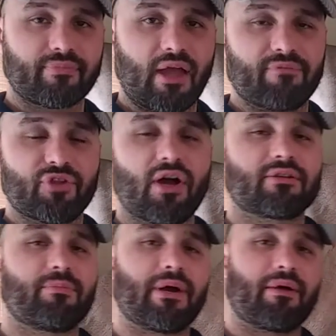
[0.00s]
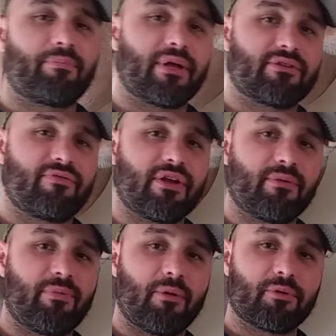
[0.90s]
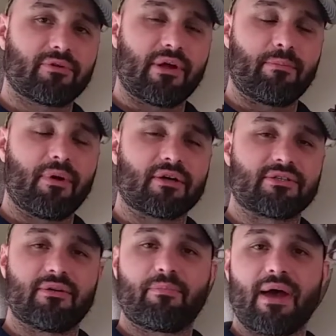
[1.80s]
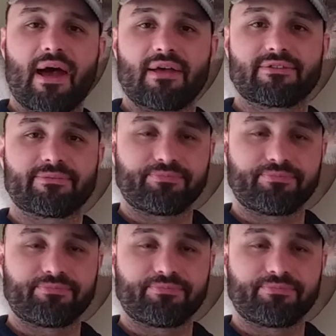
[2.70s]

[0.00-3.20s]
I've talked about Pennsylvania public land bucks in the past.